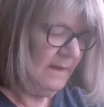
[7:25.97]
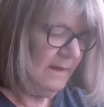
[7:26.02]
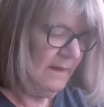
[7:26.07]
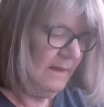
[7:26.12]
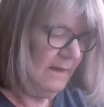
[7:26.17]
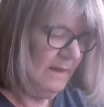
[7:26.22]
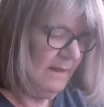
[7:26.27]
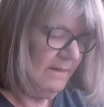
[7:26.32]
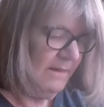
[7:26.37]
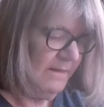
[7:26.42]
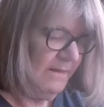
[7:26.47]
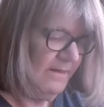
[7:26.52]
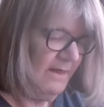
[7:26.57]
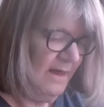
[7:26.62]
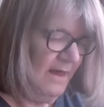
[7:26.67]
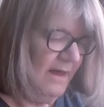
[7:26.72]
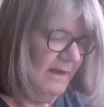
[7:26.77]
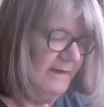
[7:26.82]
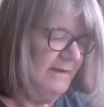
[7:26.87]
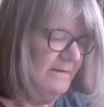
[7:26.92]
I
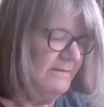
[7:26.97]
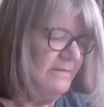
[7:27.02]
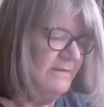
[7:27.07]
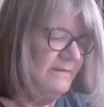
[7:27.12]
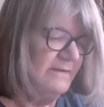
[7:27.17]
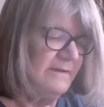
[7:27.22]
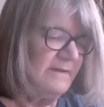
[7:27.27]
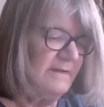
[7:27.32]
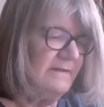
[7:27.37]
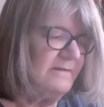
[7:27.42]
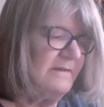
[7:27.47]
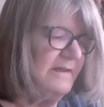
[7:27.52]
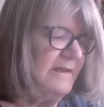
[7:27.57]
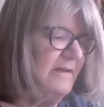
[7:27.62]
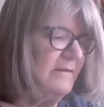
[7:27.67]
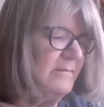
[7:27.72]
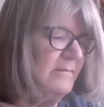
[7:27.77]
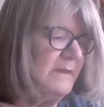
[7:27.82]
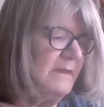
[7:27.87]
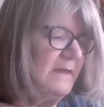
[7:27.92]
thought it was going to
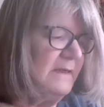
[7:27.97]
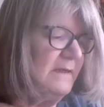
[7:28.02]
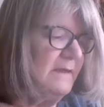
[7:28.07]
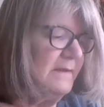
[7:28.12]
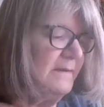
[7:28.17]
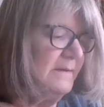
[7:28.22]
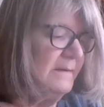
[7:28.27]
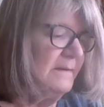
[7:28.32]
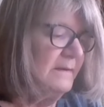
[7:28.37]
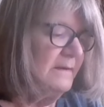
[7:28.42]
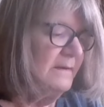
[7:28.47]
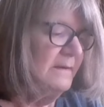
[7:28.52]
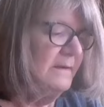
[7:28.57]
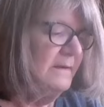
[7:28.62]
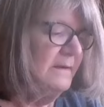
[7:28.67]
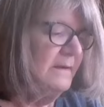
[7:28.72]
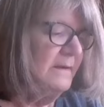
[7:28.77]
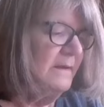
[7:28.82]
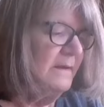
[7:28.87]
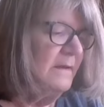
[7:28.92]
tell me.
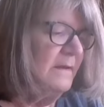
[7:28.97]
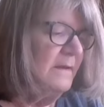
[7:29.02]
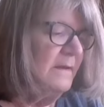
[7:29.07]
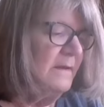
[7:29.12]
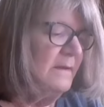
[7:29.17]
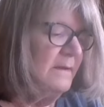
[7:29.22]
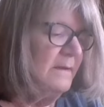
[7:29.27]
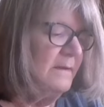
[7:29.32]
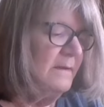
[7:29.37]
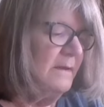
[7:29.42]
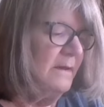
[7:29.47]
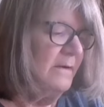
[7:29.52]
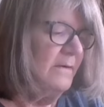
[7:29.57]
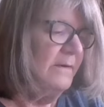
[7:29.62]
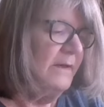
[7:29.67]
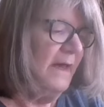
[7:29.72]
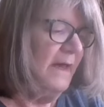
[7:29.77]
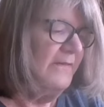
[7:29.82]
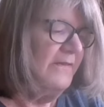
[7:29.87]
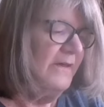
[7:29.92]
Oh,
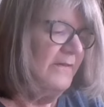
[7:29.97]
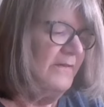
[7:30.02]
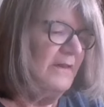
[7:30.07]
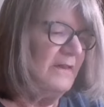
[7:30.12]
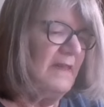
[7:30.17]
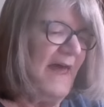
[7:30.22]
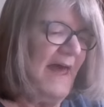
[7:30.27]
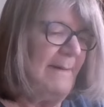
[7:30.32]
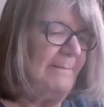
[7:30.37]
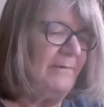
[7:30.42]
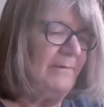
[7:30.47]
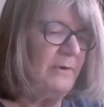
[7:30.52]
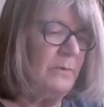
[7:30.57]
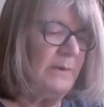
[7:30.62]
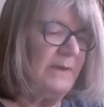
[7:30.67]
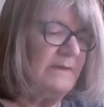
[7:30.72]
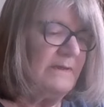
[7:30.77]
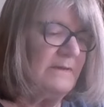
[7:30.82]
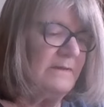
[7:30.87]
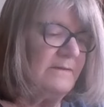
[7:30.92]
yeah. Then the lap
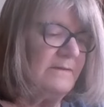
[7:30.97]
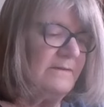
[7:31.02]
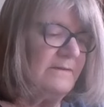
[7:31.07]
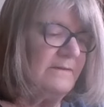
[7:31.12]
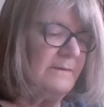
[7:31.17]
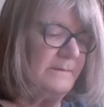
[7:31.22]
quilt.